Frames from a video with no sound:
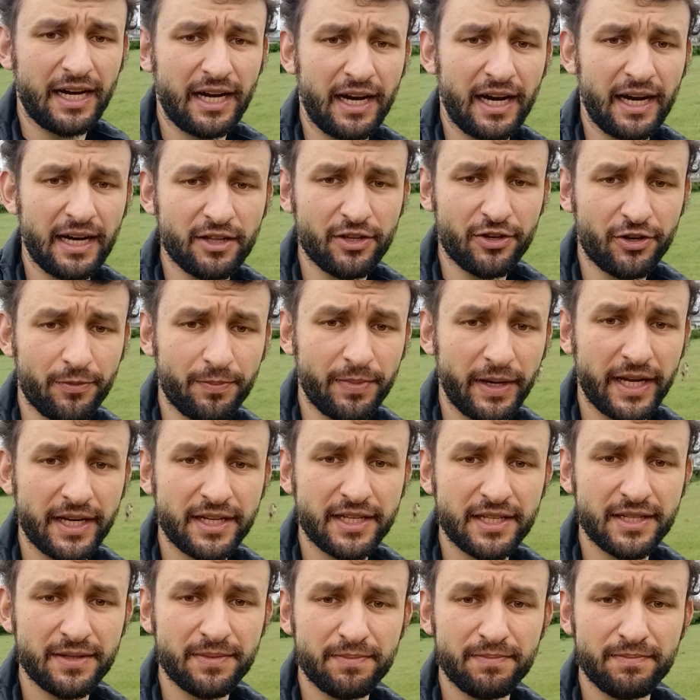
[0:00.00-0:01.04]
a little
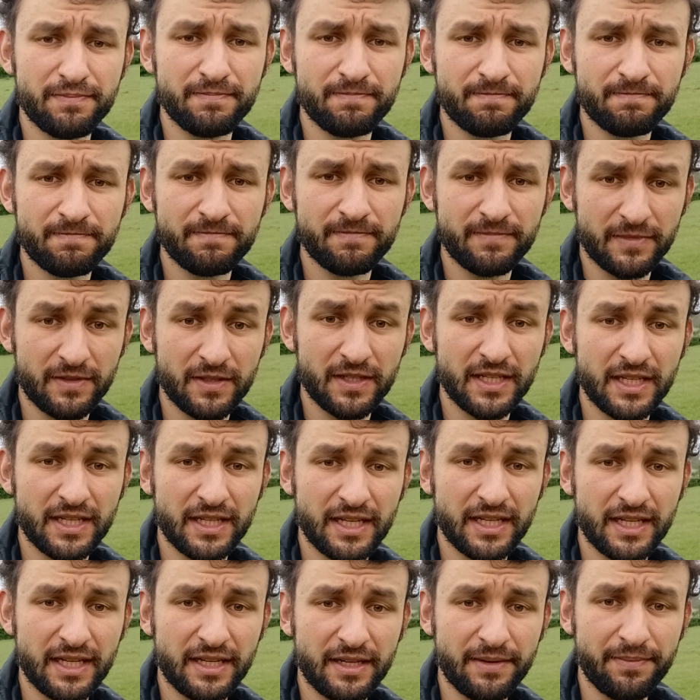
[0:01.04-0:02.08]
bit,
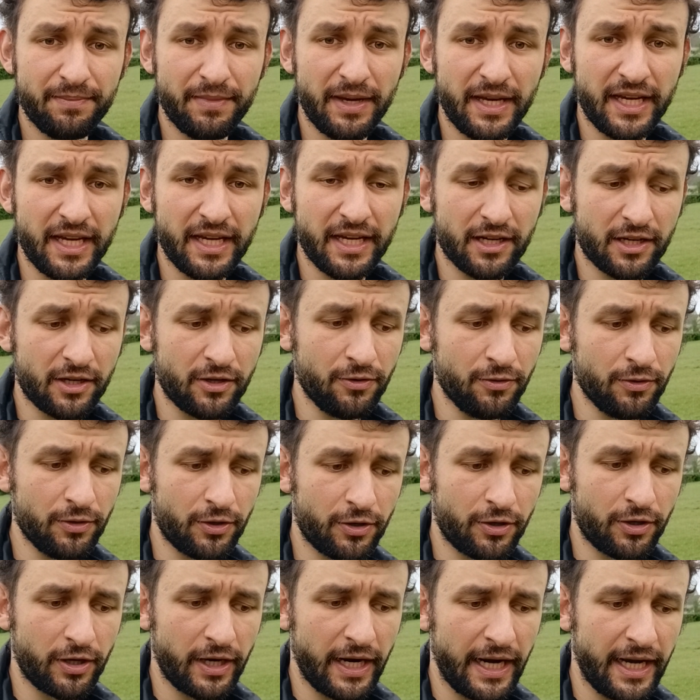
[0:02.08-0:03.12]
making it
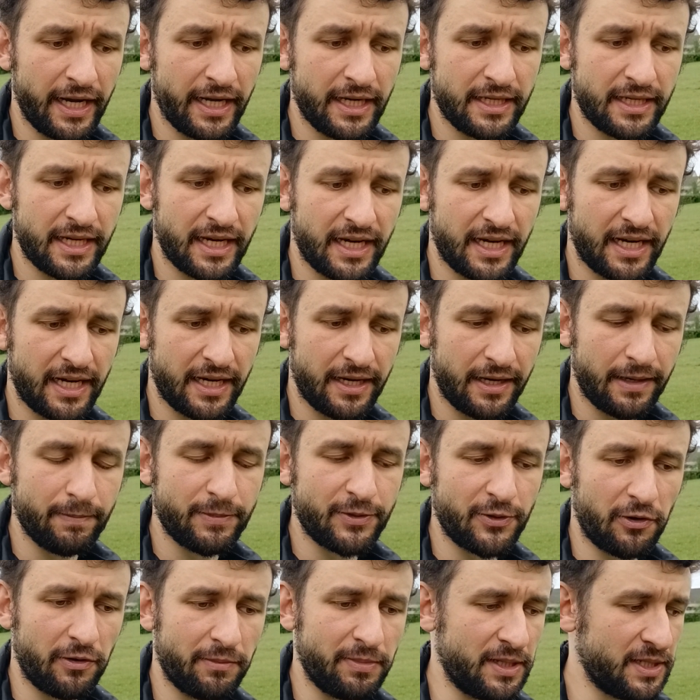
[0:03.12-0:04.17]
cooler and uh,
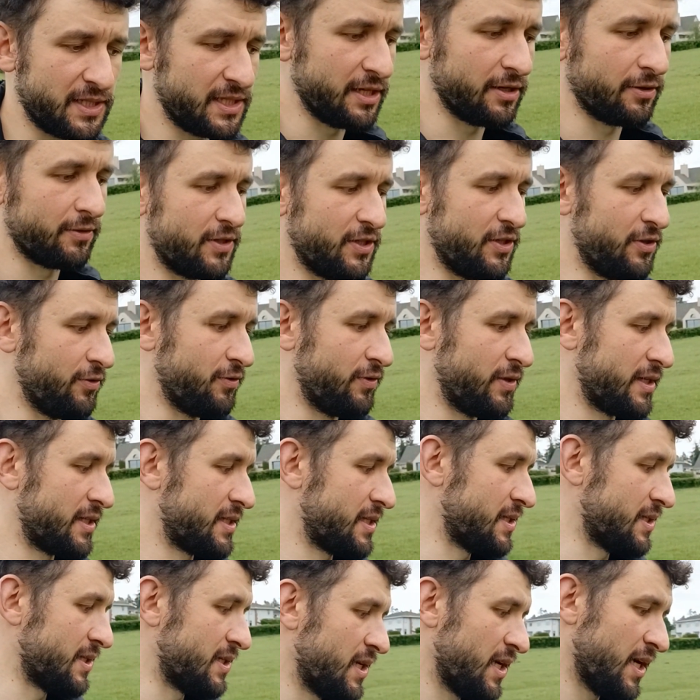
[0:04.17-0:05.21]
absorbing CO2. This
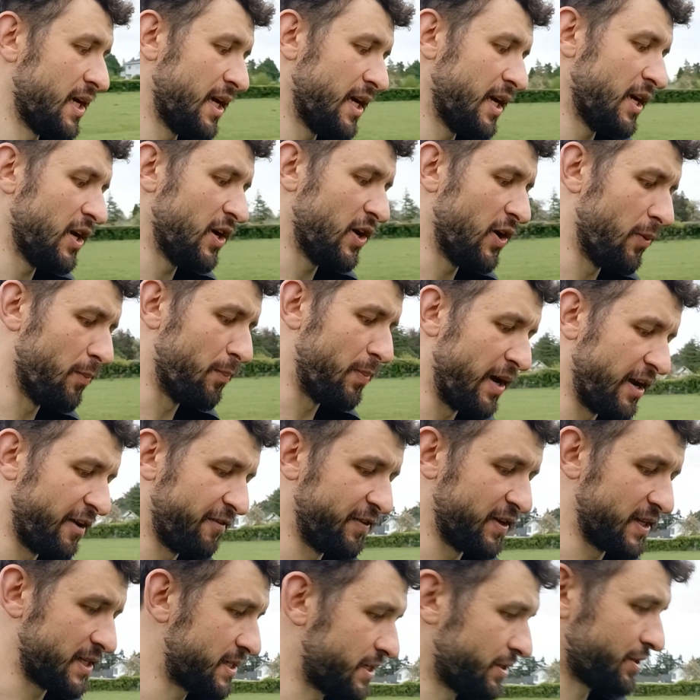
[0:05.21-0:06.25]
is
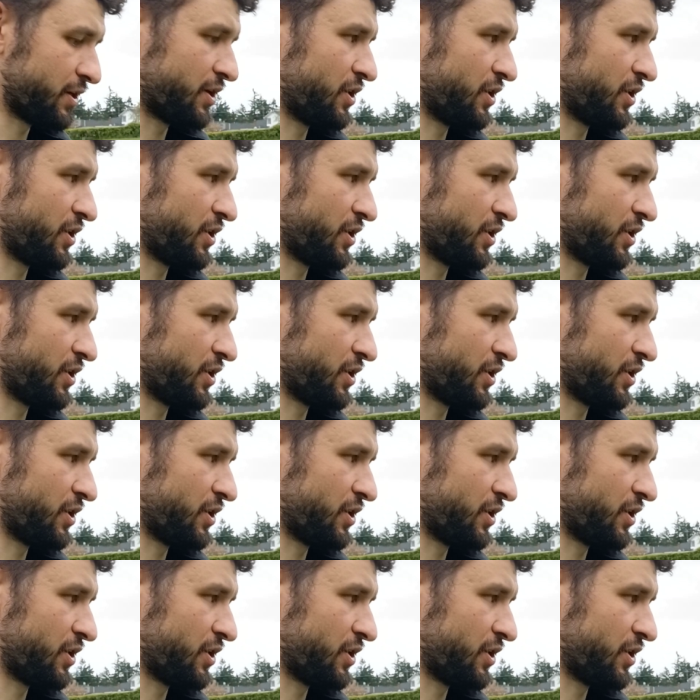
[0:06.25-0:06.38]
benefits to the